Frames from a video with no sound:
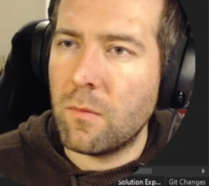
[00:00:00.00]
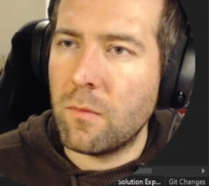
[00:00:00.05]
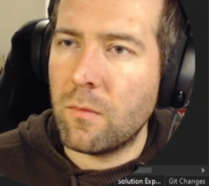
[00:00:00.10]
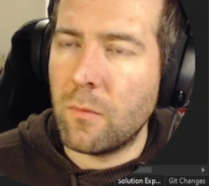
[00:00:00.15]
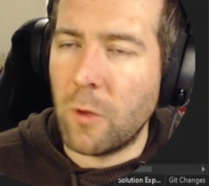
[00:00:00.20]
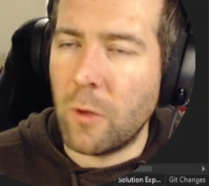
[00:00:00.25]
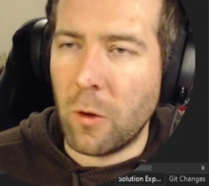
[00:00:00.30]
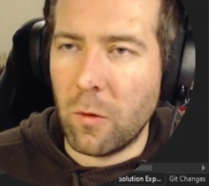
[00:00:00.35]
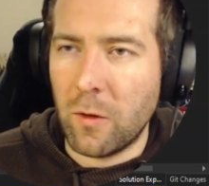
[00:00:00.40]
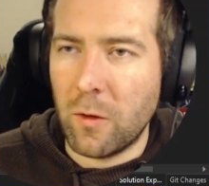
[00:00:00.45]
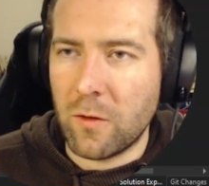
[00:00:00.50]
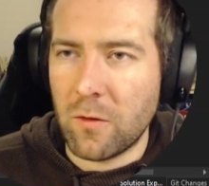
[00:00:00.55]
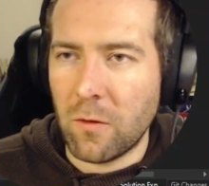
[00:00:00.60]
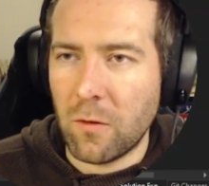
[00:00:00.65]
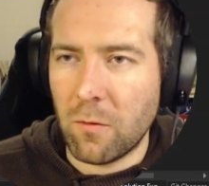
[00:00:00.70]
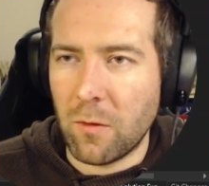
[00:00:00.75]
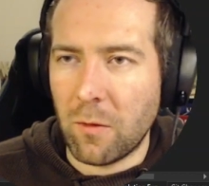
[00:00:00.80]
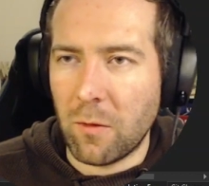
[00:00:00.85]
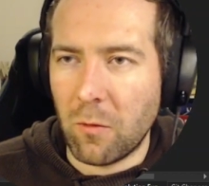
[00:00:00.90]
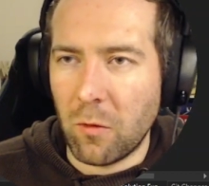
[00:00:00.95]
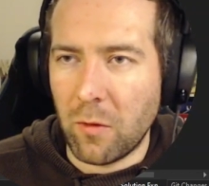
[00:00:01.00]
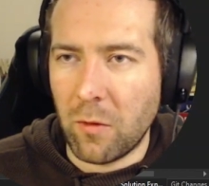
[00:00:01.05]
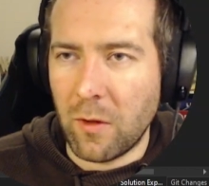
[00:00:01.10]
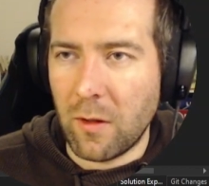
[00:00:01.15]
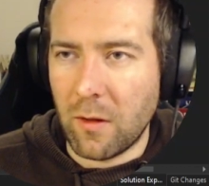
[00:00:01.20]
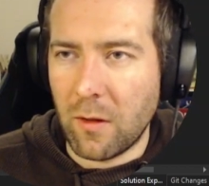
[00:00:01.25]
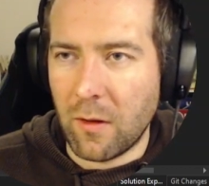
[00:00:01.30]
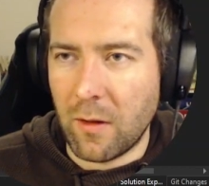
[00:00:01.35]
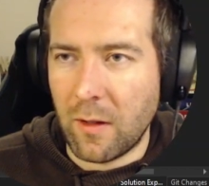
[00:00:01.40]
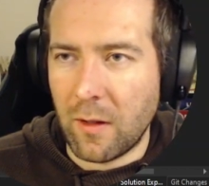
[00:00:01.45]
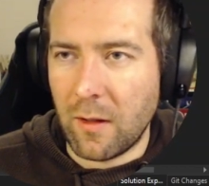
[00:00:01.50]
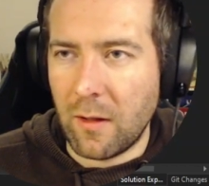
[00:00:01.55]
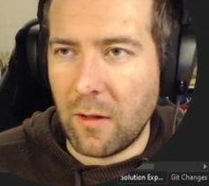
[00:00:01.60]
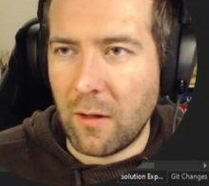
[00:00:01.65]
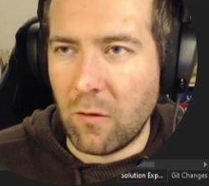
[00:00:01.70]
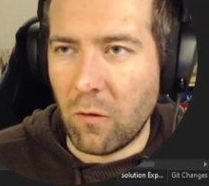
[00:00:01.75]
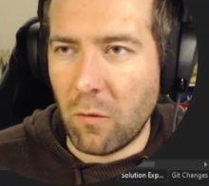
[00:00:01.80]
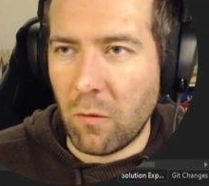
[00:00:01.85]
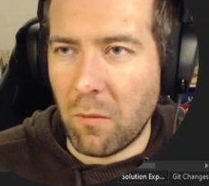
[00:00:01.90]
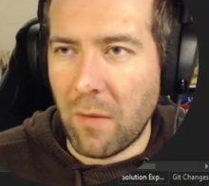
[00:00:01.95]
no, that's not what I'm doing. I
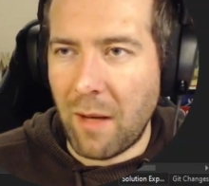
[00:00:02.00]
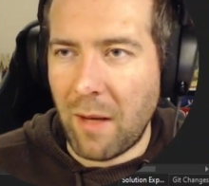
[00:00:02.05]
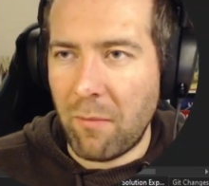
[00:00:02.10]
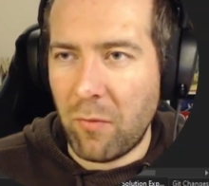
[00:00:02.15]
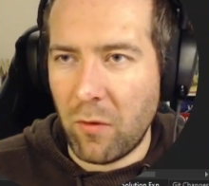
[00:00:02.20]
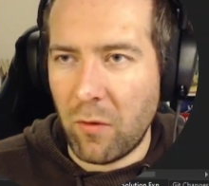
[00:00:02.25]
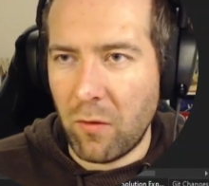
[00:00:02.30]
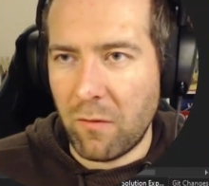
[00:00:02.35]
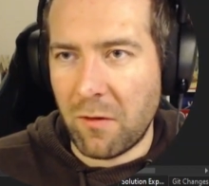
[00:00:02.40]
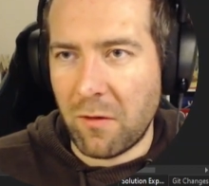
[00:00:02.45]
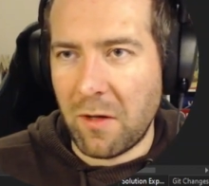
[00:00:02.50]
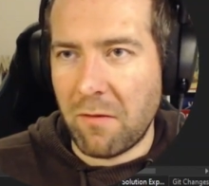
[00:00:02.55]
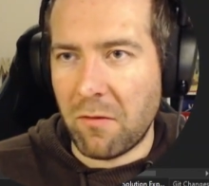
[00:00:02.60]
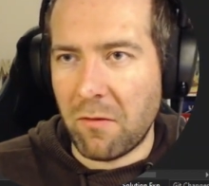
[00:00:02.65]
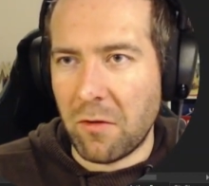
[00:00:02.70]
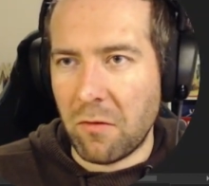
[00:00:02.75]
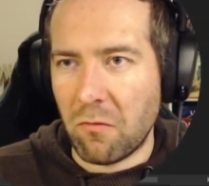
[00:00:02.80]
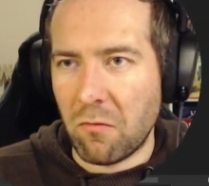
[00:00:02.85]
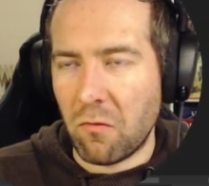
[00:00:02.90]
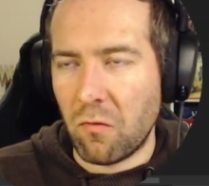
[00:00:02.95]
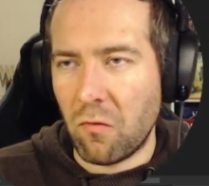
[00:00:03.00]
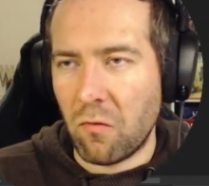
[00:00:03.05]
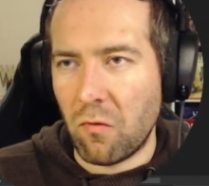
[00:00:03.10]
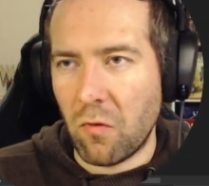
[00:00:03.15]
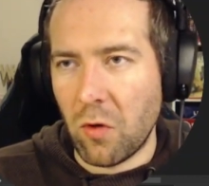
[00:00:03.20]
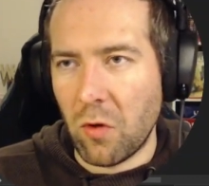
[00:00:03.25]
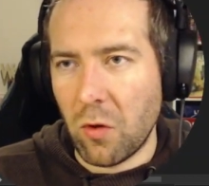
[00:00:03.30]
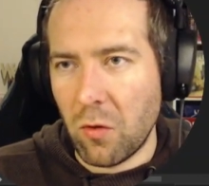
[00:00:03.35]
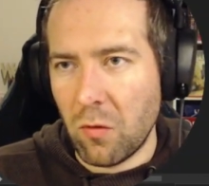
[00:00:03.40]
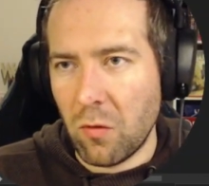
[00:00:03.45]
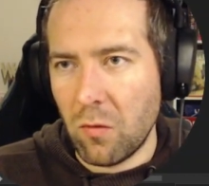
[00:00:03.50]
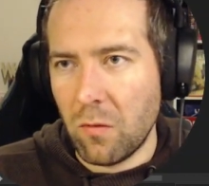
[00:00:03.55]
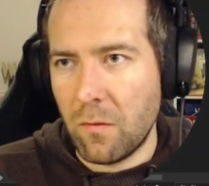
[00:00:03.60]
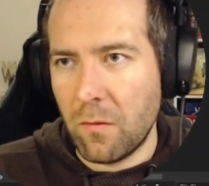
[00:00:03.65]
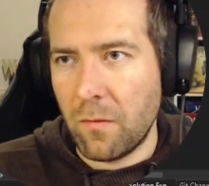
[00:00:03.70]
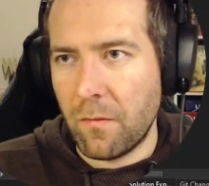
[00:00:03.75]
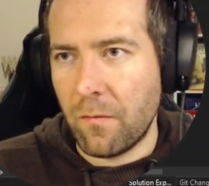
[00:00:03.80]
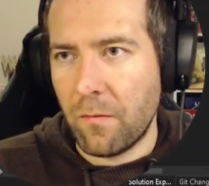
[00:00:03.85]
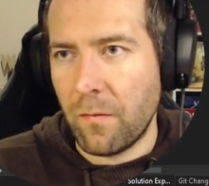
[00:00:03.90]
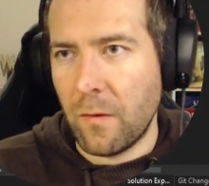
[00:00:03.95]
need to map over every row.
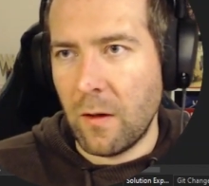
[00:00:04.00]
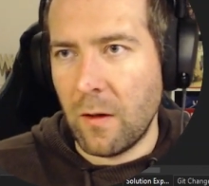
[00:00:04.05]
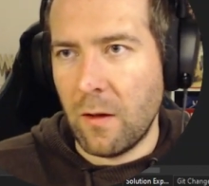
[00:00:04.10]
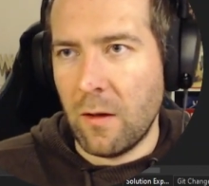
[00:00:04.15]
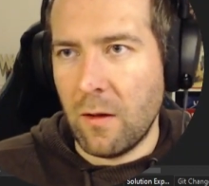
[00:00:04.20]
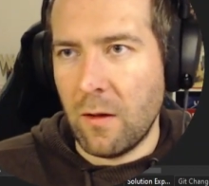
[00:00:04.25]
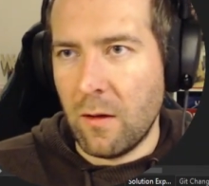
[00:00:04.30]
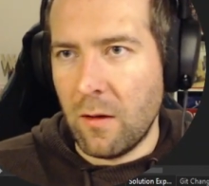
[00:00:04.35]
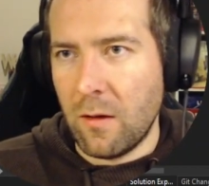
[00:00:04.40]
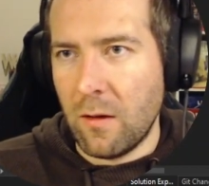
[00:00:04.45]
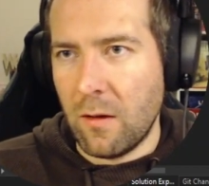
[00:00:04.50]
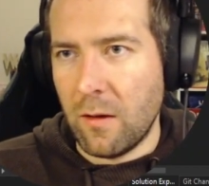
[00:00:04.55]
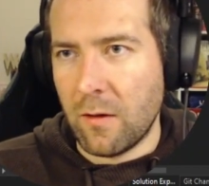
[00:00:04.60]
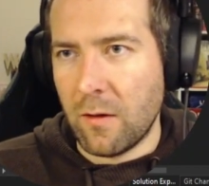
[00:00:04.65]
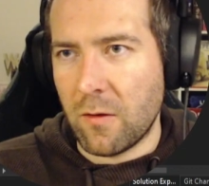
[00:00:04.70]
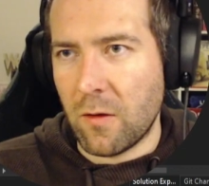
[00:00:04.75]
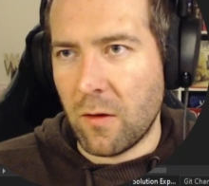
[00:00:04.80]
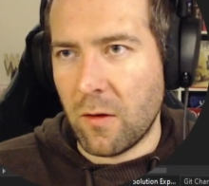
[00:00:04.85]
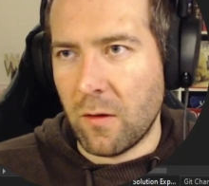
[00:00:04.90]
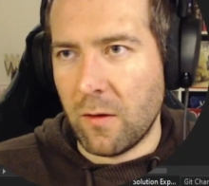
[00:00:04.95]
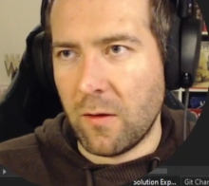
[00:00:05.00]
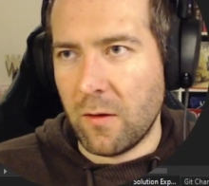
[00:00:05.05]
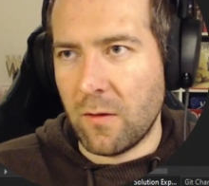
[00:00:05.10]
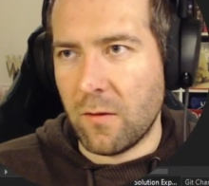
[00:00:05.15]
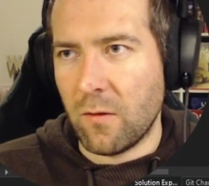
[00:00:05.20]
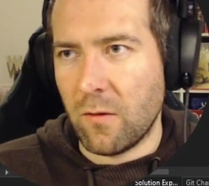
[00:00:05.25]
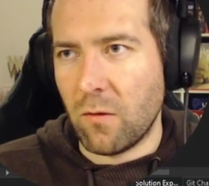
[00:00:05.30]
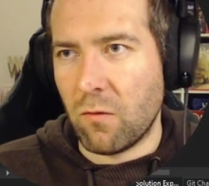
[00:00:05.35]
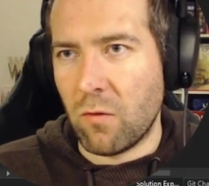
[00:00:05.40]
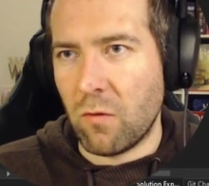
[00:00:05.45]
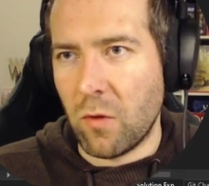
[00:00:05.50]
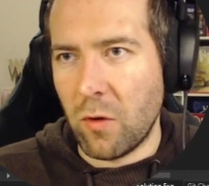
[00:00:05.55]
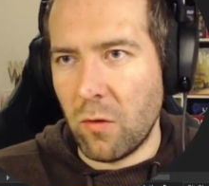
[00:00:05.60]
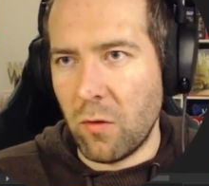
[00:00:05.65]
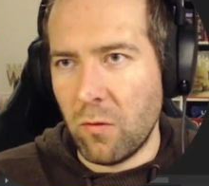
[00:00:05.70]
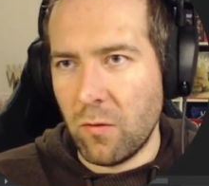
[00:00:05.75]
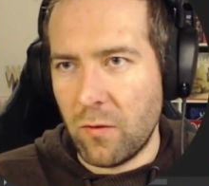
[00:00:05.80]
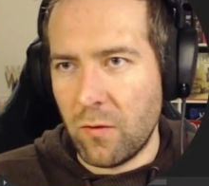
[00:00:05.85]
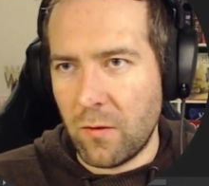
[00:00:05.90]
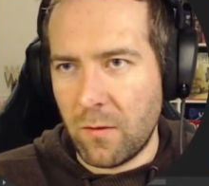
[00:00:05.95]
Let's call this the
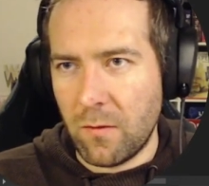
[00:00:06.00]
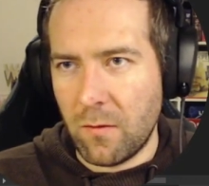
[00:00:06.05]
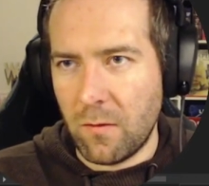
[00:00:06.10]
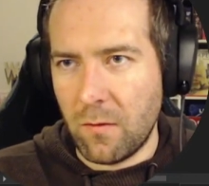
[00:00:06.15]
rows.